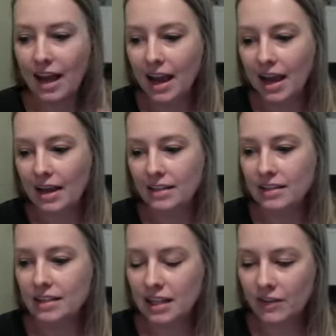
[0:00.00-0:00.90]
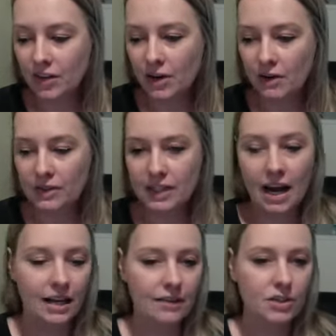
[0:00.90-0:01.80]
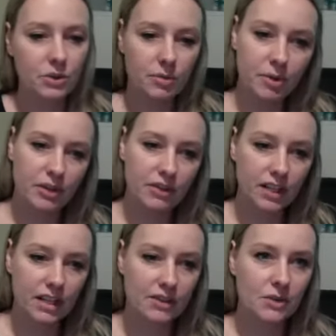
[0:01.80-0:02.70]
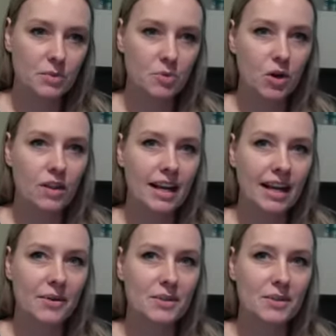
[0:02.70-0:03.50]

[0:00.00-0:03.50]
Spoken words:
And even though I was kind of doing beauty videos, it was more like